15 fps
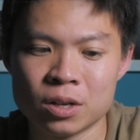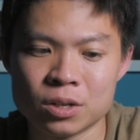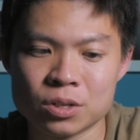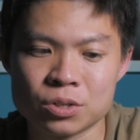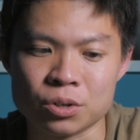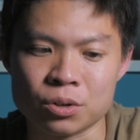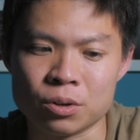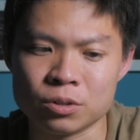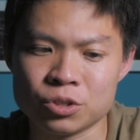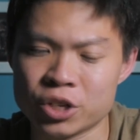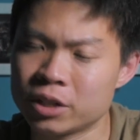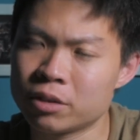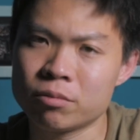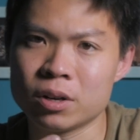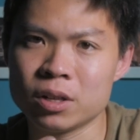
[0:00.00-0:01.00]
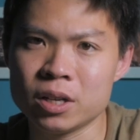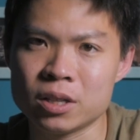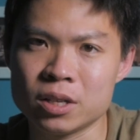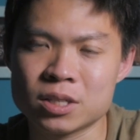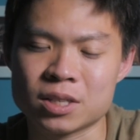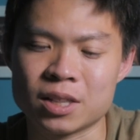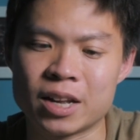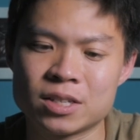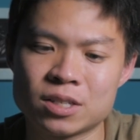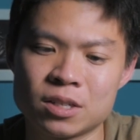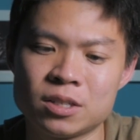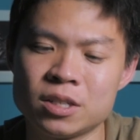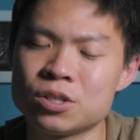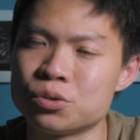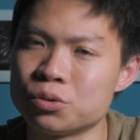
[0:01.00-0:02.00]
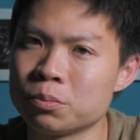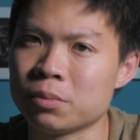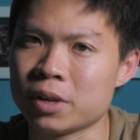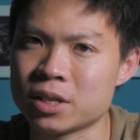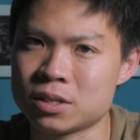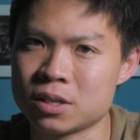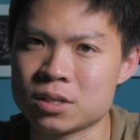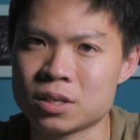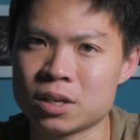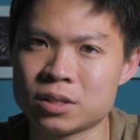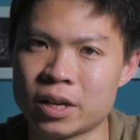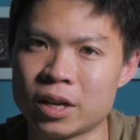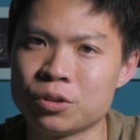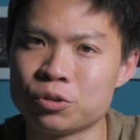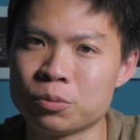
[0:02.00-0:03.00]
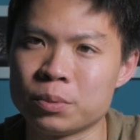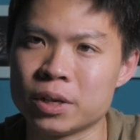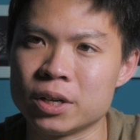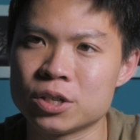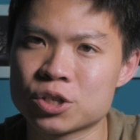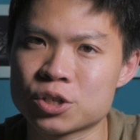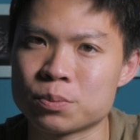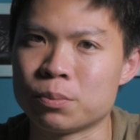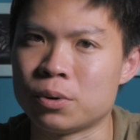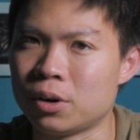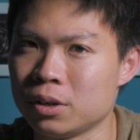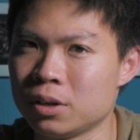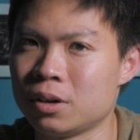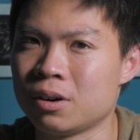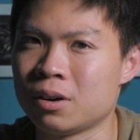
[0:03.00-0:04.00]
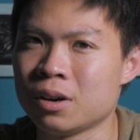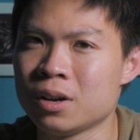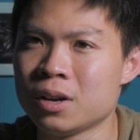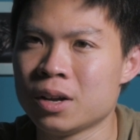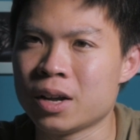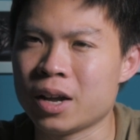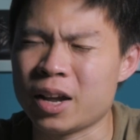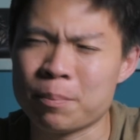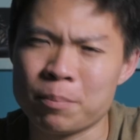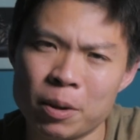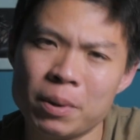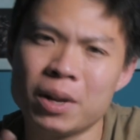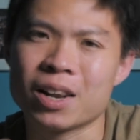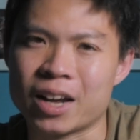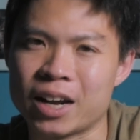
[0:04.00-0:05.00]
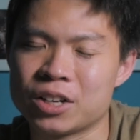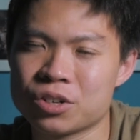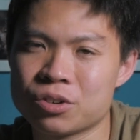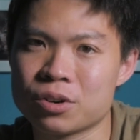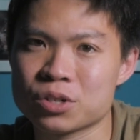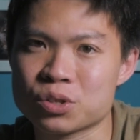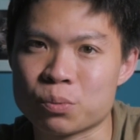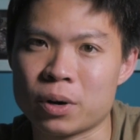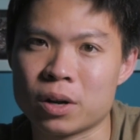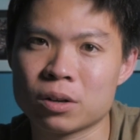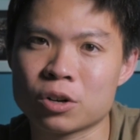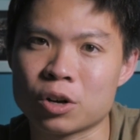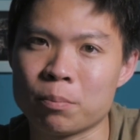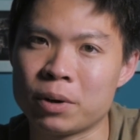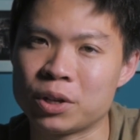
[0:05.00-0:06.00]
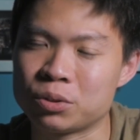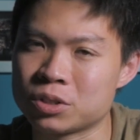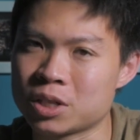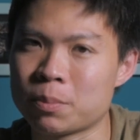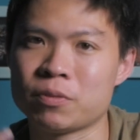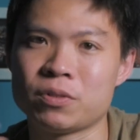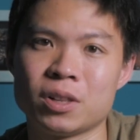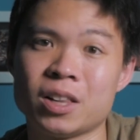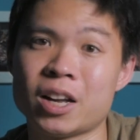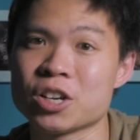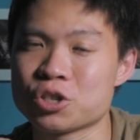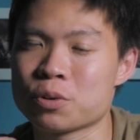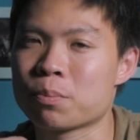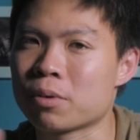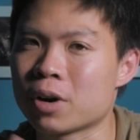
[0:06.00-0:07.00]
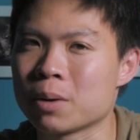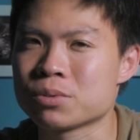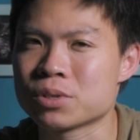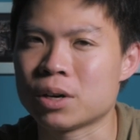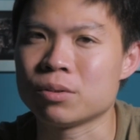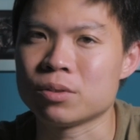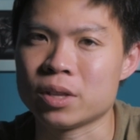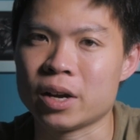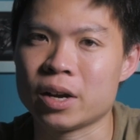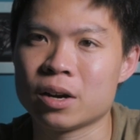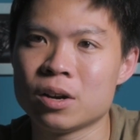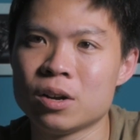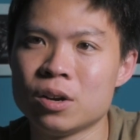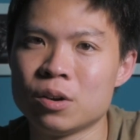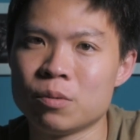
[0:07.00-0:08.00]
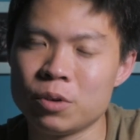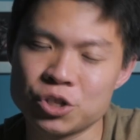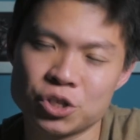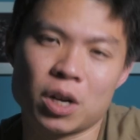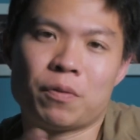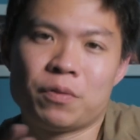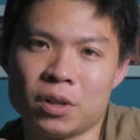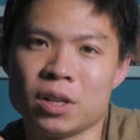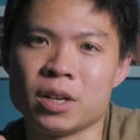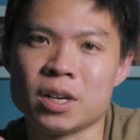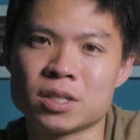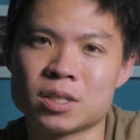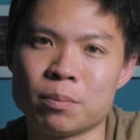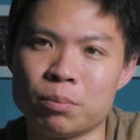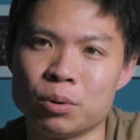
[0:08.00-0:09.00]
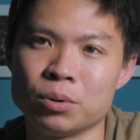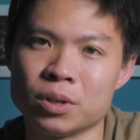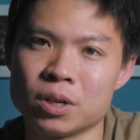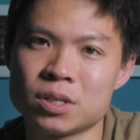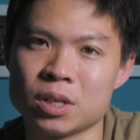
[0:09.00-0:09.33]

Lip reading: So generally these zoom lenses tend to be smaller and maybe lighter as well compared to some of the larger primes out there, which definitely is a bonus